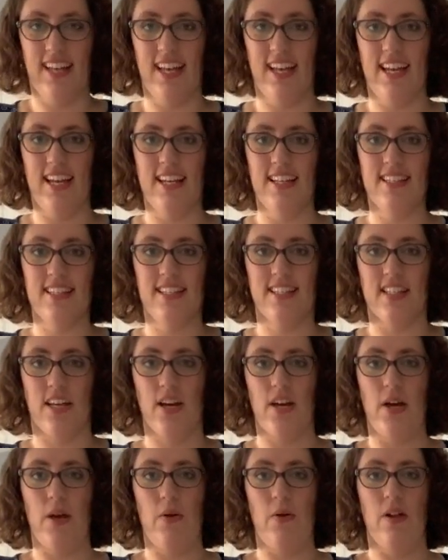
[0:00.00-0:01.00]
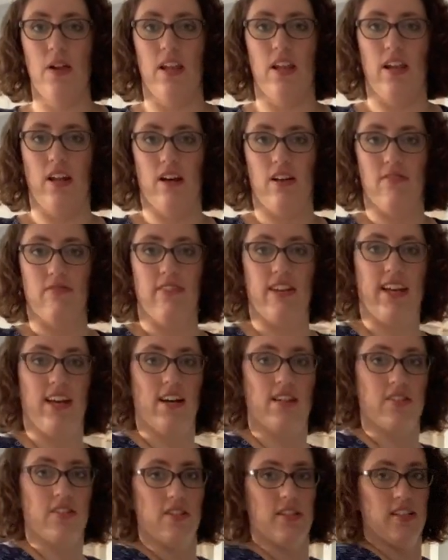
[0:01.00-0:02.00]
It's so lovely.
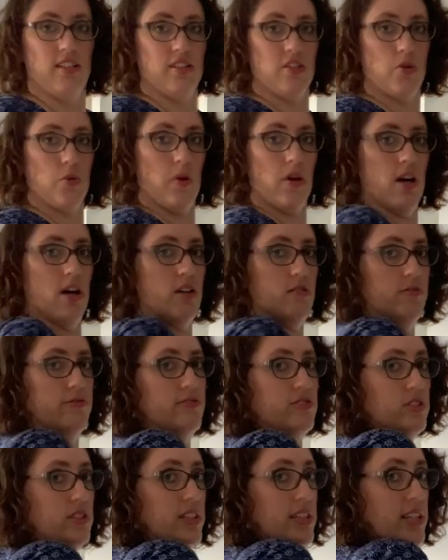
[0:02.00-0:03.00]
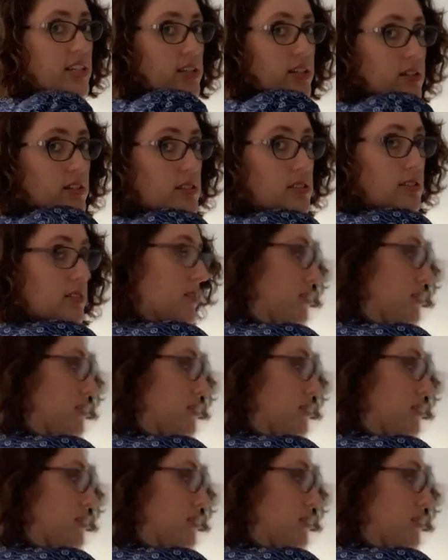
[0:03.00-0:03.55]
I'll do a little twirl for you.